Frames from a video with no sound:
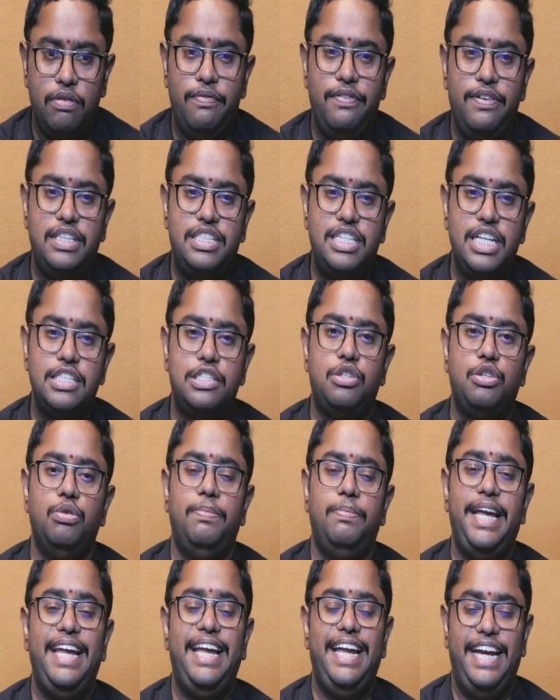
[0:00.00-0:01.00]
which is to
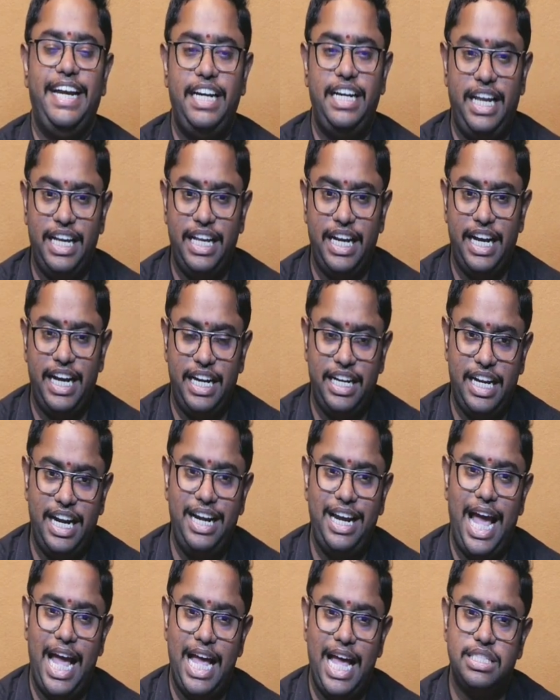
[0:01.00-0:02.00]
be
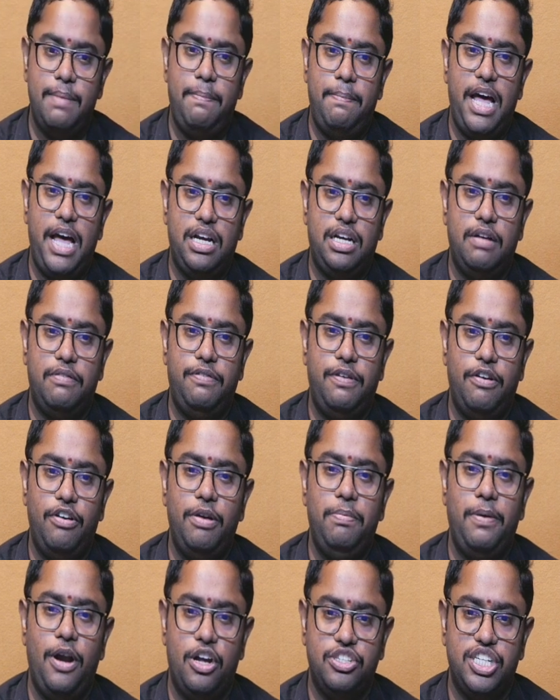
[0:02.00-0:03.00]
integrated as a part of our
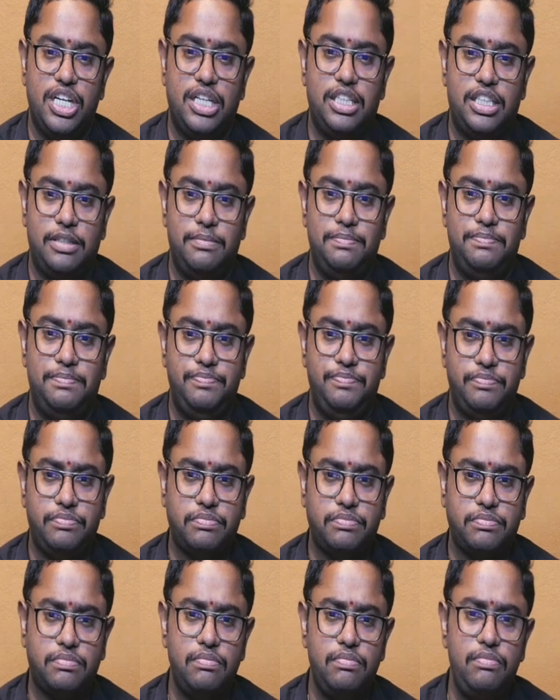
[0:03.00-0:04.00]
project.
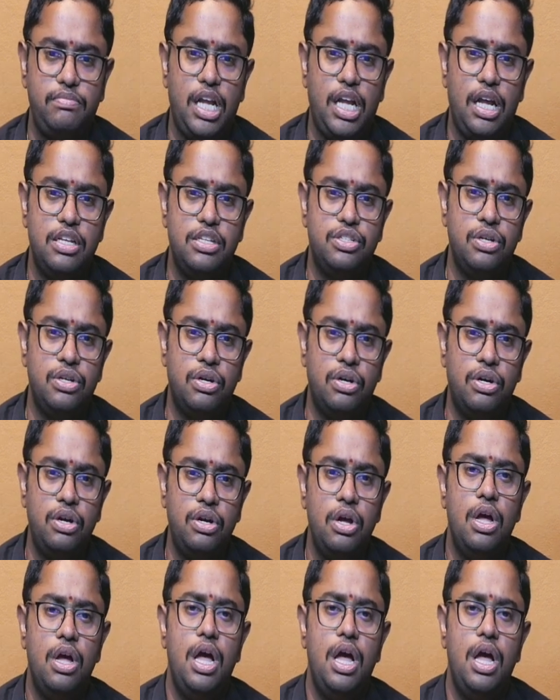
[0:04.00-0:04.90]
So